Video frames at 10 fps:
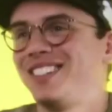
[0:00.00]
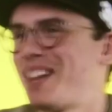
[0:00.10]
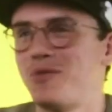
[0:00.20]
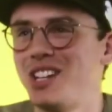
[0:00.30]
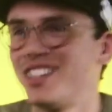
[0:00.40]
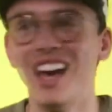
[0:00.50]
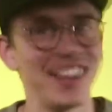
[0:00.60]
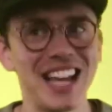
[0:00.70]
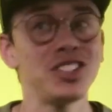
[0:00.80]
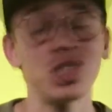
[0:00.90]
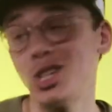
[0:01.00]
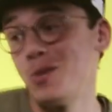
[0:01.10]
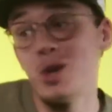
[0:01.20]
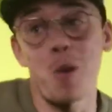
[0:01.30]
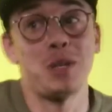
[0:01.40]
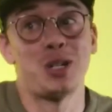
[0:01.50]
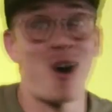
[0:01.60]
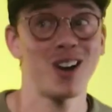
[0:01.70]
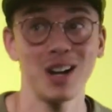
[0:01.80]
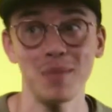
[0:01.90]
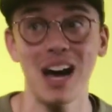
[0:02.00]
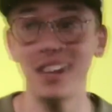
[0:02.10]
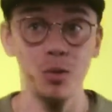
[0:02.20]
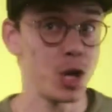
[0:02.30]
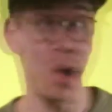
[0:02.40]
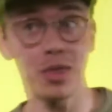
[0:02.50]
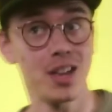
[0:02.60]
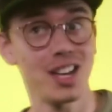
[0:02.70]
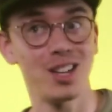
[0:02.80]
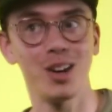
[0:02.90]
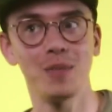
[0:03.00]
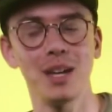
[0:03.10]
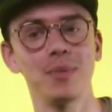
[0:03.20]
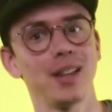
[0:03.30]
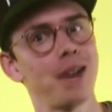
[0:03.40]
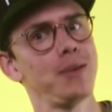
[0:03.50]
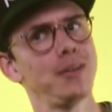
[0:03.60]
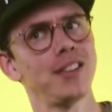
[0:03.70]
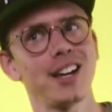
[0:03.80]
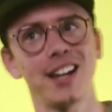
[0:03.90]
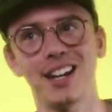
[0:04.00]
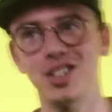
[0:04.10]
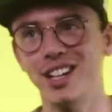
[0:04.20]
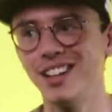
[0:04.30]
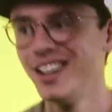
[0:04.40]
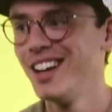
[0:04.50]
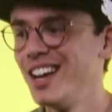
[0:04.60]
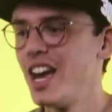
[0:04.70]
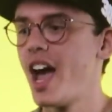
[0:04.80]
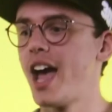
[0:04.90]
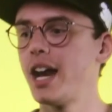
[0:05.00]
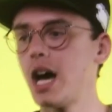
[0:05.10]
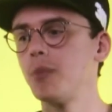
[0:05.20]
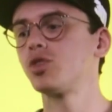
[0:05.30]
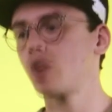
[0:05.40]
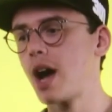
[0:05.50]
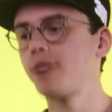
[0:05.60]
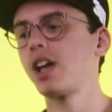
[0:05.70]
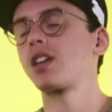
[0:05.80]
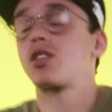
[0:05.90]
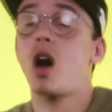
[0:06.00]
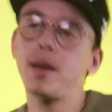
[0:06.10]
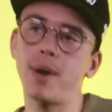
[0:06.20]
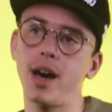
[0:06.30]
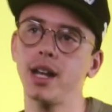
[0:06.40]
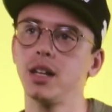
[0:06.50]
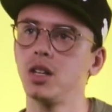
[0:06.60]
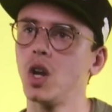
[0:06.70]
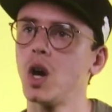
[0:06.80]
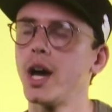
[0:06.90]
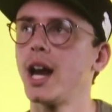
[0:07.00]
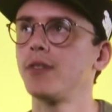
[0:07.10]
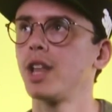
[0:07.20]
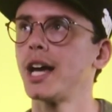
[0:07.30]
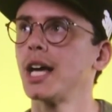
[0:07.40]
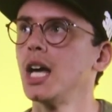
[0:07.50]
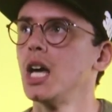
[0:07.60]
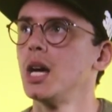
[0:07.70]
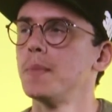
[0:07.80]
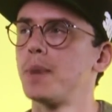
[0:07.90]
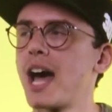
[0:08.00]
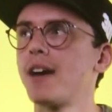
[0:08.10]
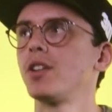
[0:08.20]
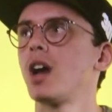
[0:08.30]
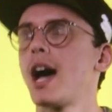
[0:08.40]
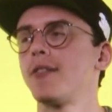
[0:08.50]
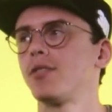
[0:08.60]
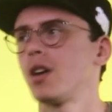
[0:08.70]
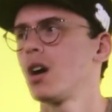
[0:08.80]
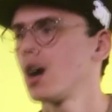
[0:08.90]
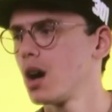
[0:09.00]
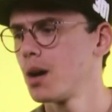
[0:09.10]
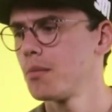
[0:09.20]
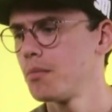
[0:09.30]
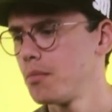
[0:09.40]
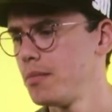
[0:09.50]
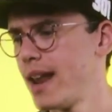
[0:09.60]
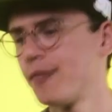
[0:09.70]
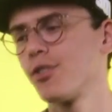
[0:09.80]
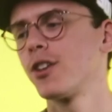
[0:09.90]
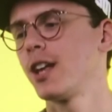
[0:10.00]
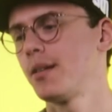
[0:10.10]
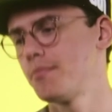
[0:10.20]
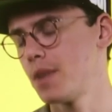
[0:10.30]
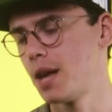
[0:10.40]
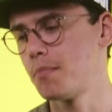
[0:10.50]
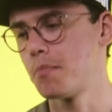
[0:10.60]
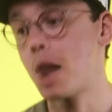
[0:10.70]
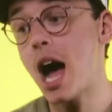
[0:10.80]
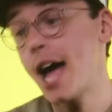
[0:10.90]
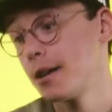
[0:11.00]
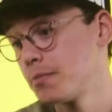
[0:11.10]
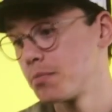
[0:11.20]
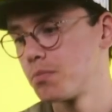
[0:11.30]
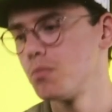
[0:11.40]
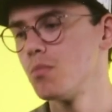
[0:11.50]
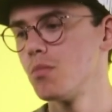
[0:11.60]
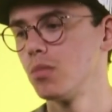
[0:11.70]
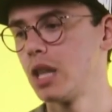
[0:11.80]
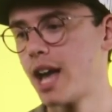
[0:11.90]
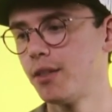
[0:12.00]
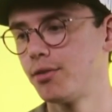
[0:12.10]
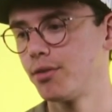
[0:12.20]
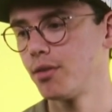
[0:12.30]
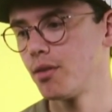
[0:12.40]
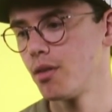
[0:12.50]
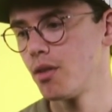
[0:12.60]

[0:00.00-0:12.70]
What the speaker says: being. Like, that's the shit we don't be talking about that we all think, you know what I mean? But like, we be thinking that shit. And so I've like thought about it, you know, and I've like, but I haven't never in my life